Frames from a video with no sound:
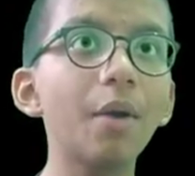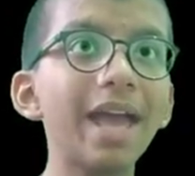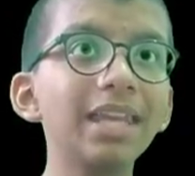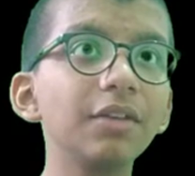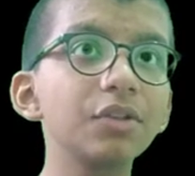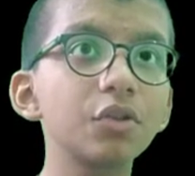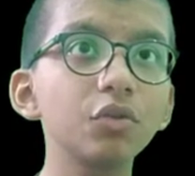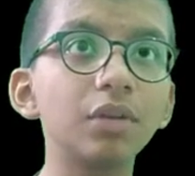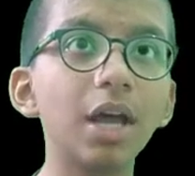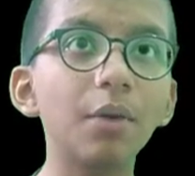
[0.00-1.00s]
n equals to
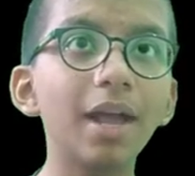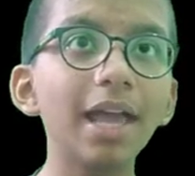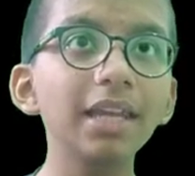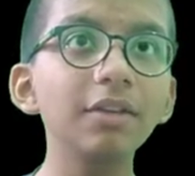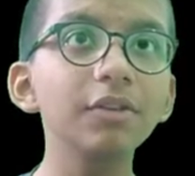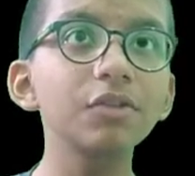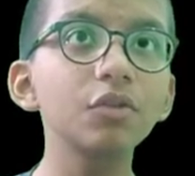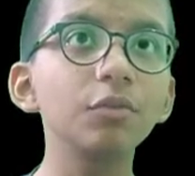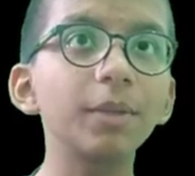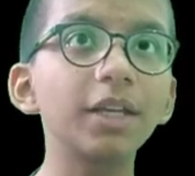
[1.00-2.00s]
2, now n equals to
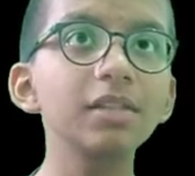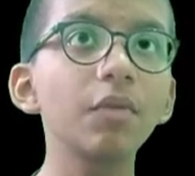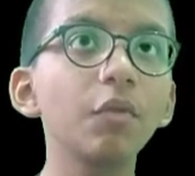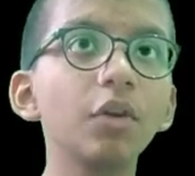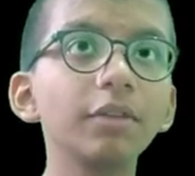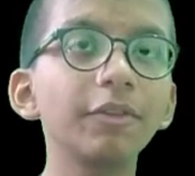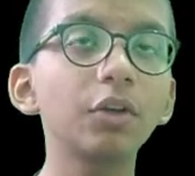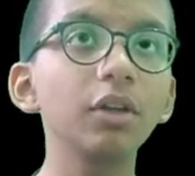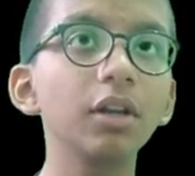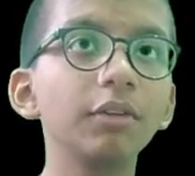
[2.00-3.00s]
2 because we want the
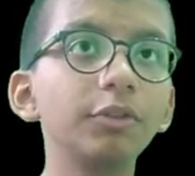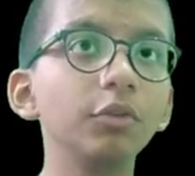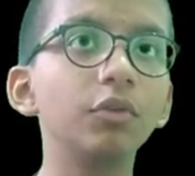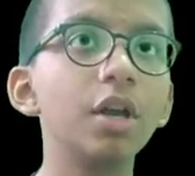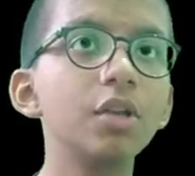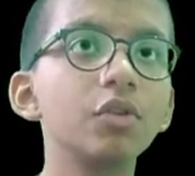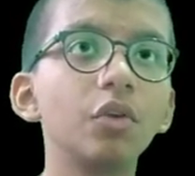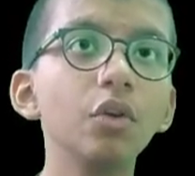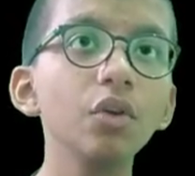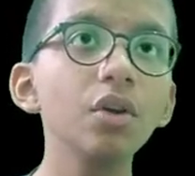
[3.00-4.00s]
factorial of 2.
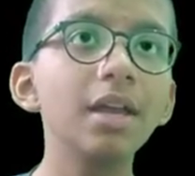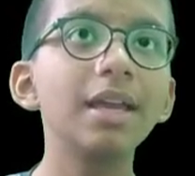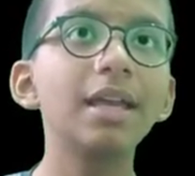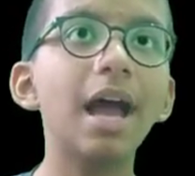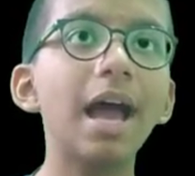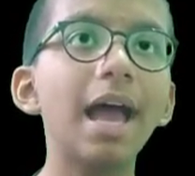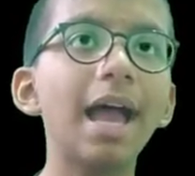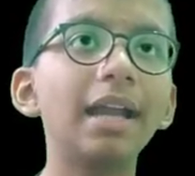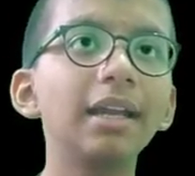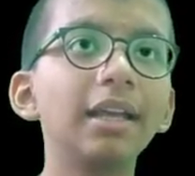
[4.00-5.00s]
So,
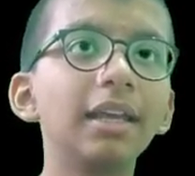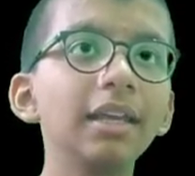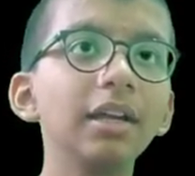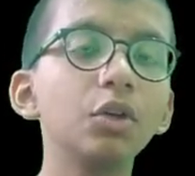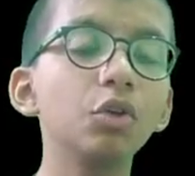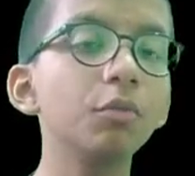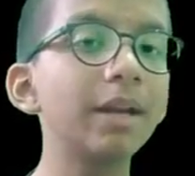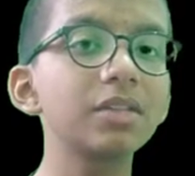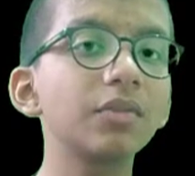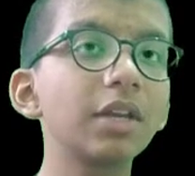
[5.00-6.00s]
and here 2
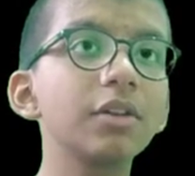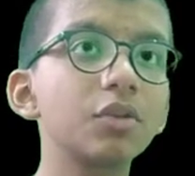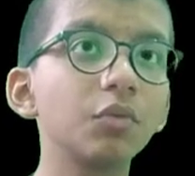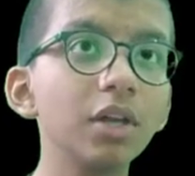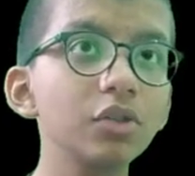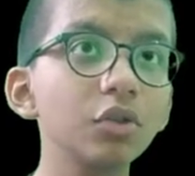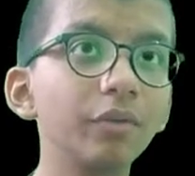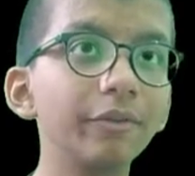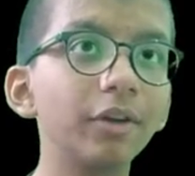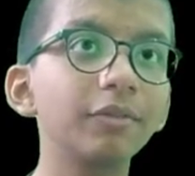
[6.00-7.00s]
minus 1 equals to 1, so
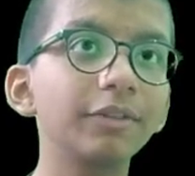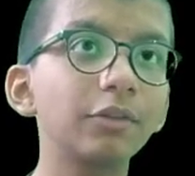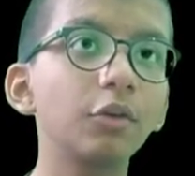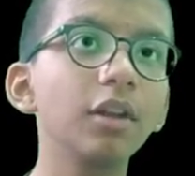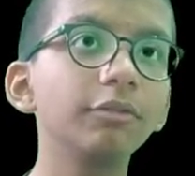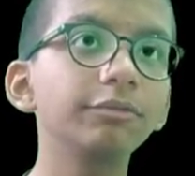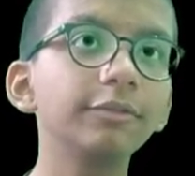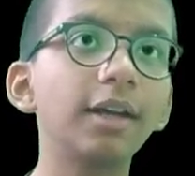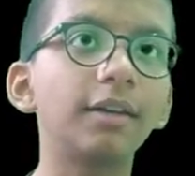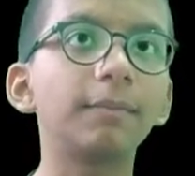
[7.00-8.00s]
we want the factorial of
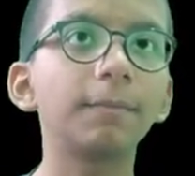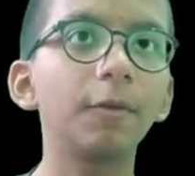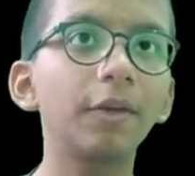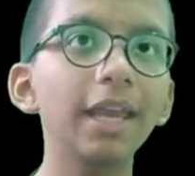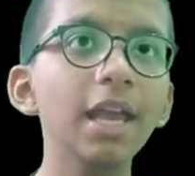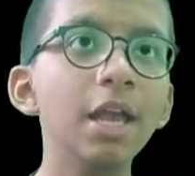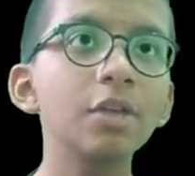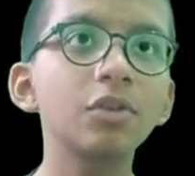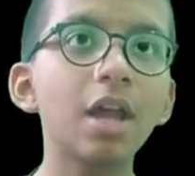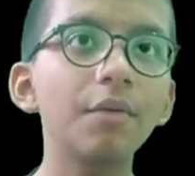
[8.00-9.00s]
1. Okay,
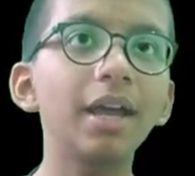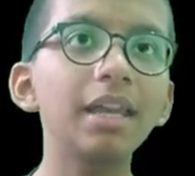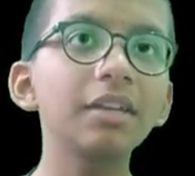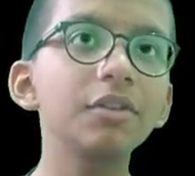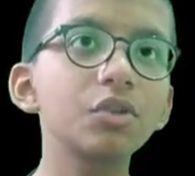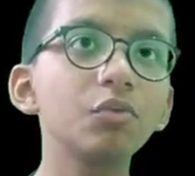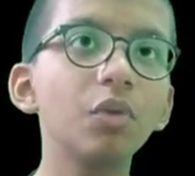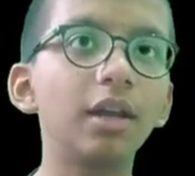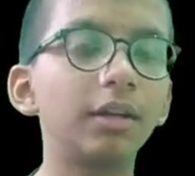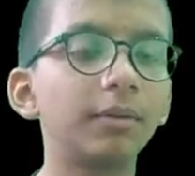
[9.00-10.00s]
so now n equals to
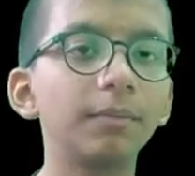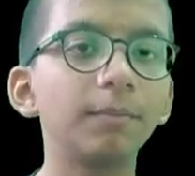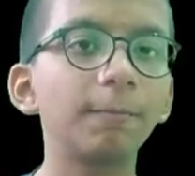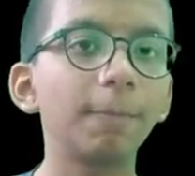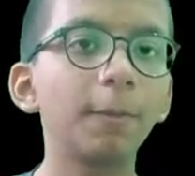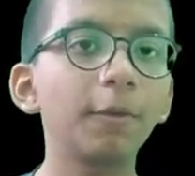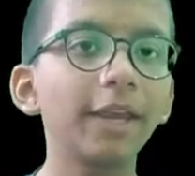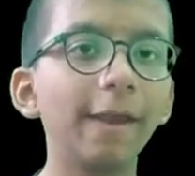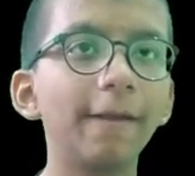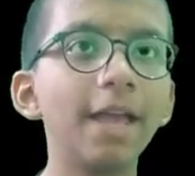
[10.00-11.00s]
1.
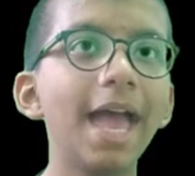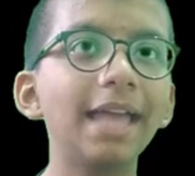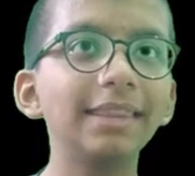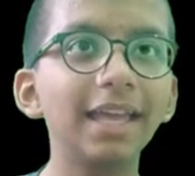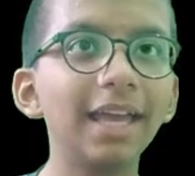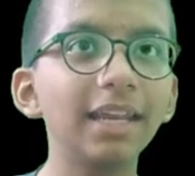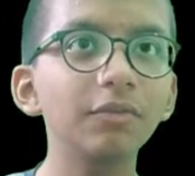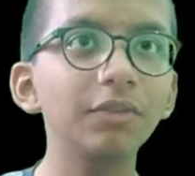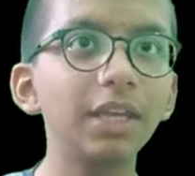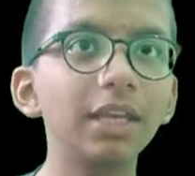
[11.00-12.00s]
Okay, and then
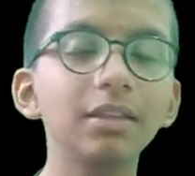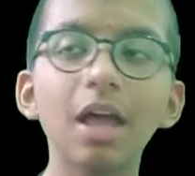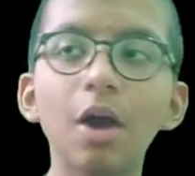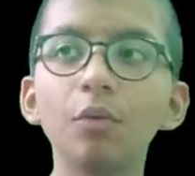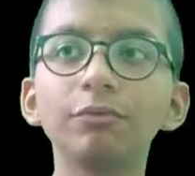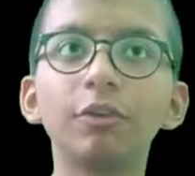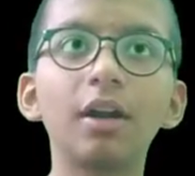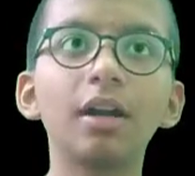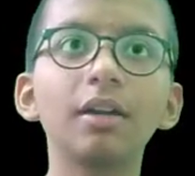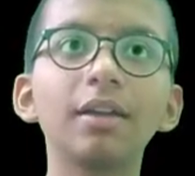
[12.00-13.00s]
we now
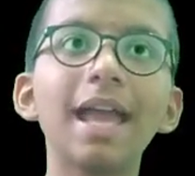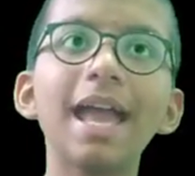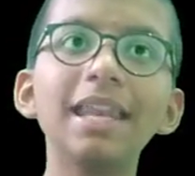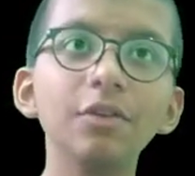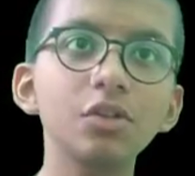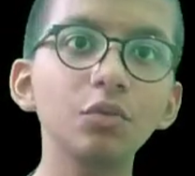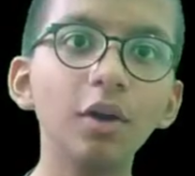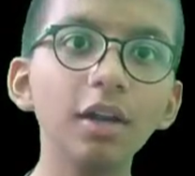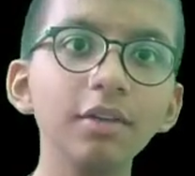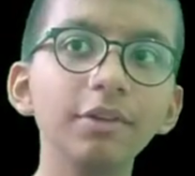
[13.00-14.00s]
for n equals to
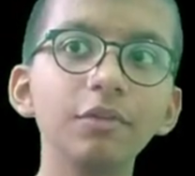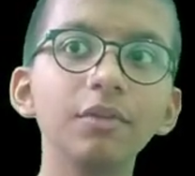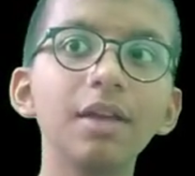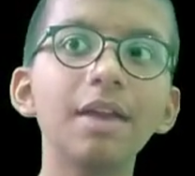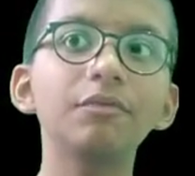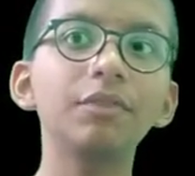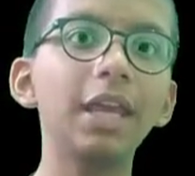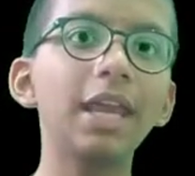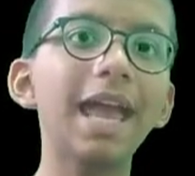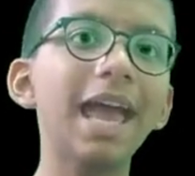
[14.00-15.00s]
1
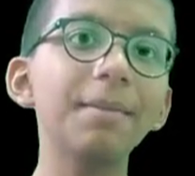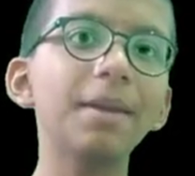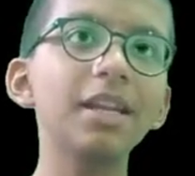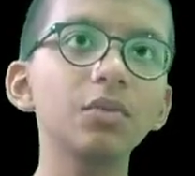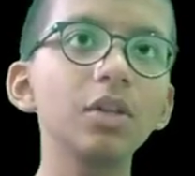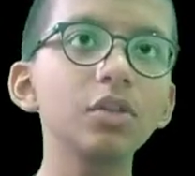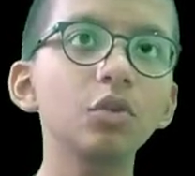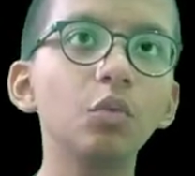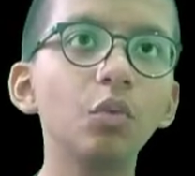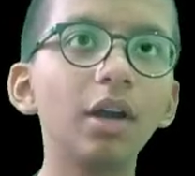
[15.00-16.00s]
we n minus 1, so
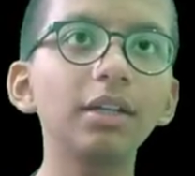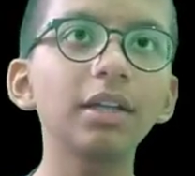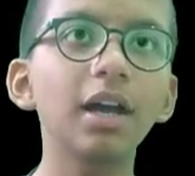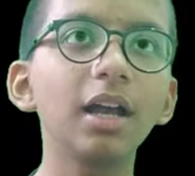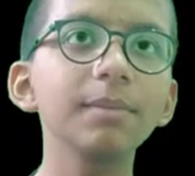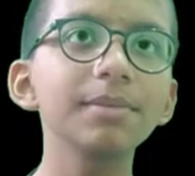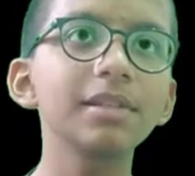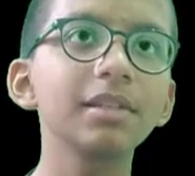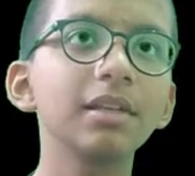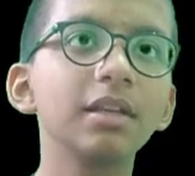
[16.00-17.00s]
1
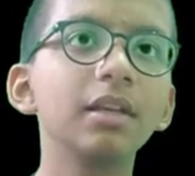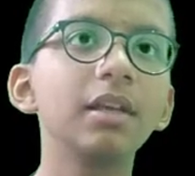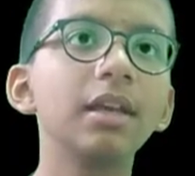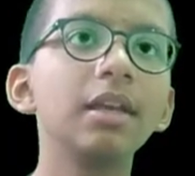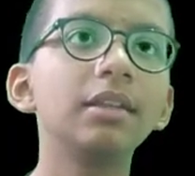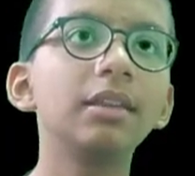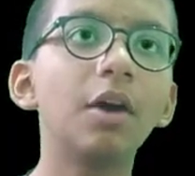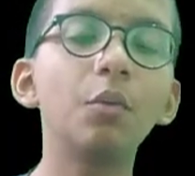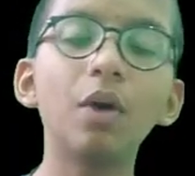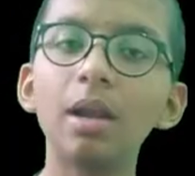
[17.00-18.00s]
times the
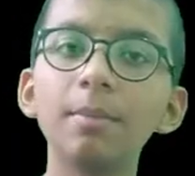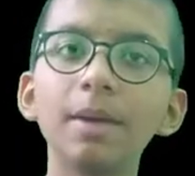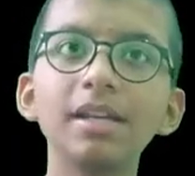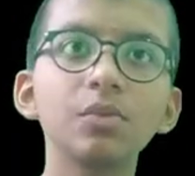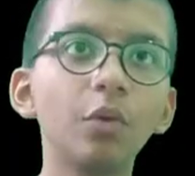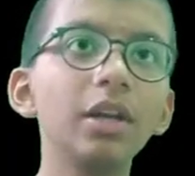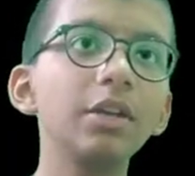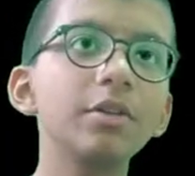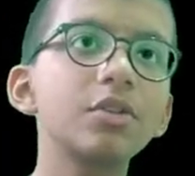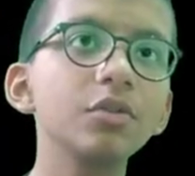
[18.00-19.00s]
1 minus 1
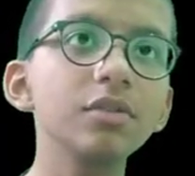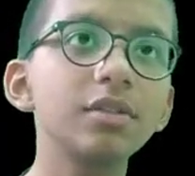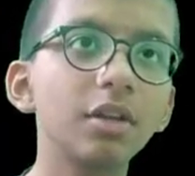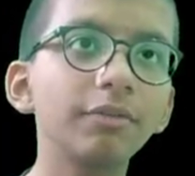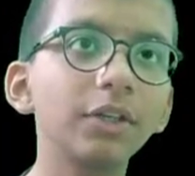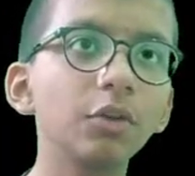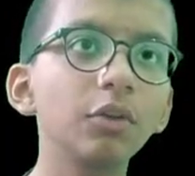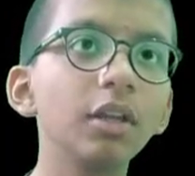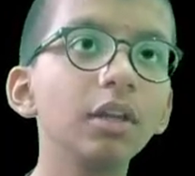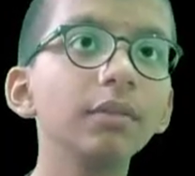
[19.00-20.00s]
equals to 0 factorial.